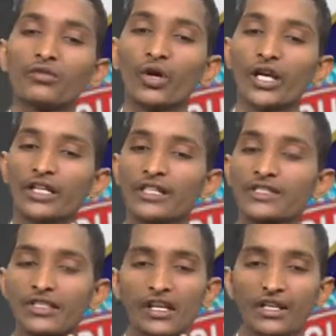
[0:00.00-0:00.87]
why it
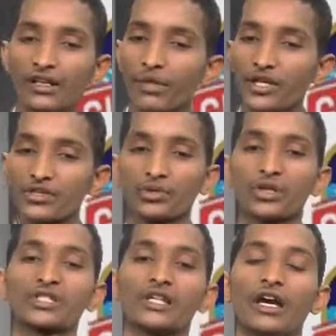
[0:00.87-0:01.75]
is slightly bends
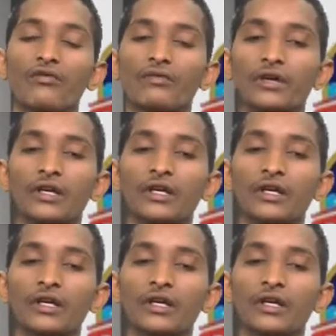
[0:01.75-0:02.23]
towards the left?